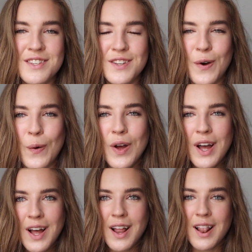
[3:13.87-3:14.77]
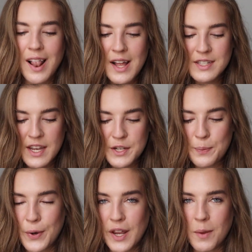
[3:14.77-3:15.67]
So let's get to
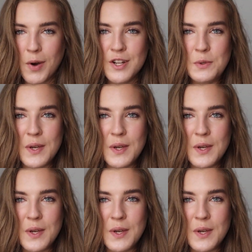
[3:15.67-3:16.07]
putting them on so